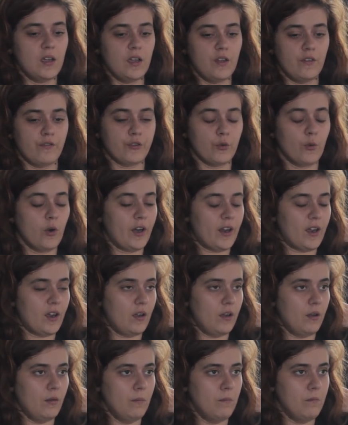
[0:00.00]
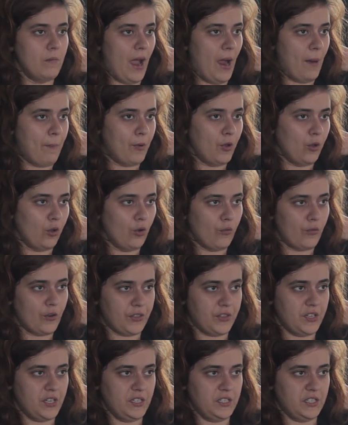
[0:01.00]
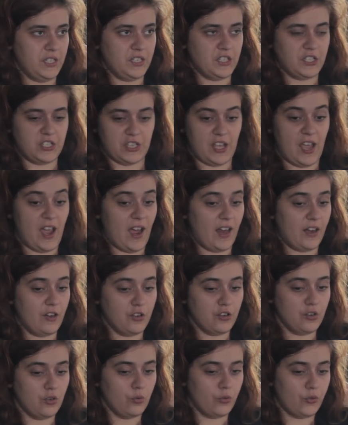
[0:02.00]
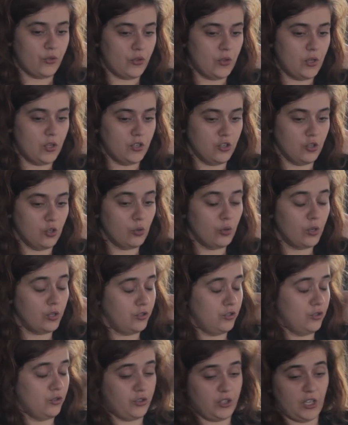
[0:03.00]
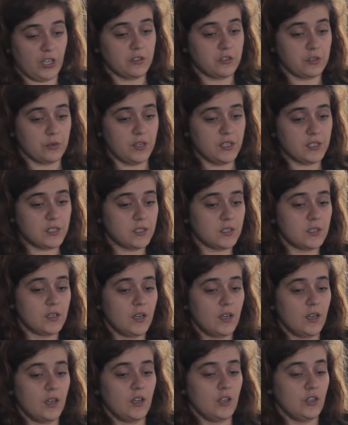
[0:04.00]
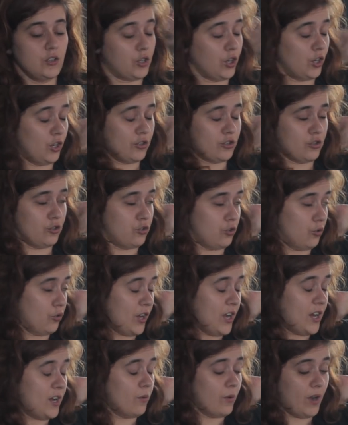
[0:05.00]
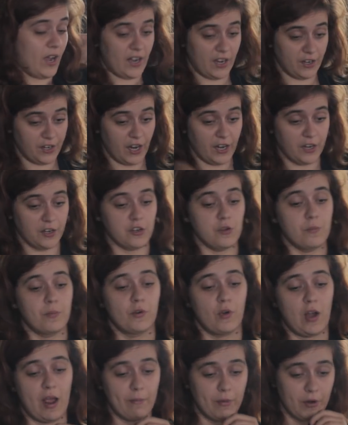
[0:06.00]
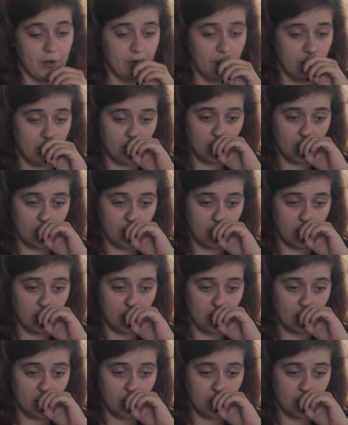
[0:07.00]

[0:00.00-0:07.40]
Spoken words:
If you want to map all over things and just add a new thing to it, you can also do that, or add a new parameter.